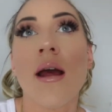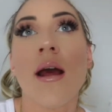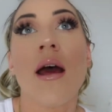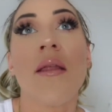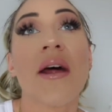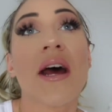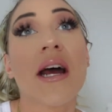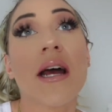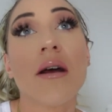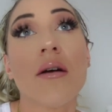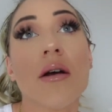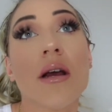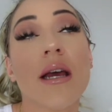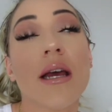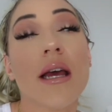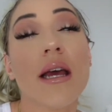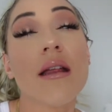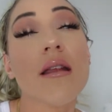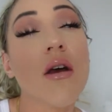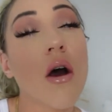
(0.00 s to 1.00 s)
And that
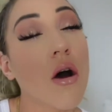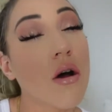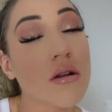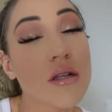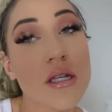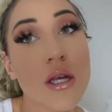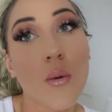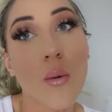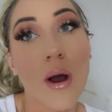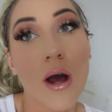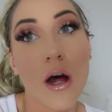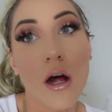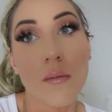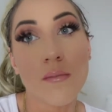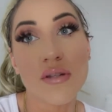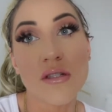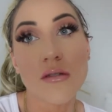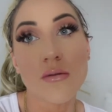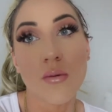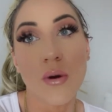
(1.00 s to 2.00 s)
is also what
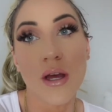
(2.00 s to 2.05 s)
helps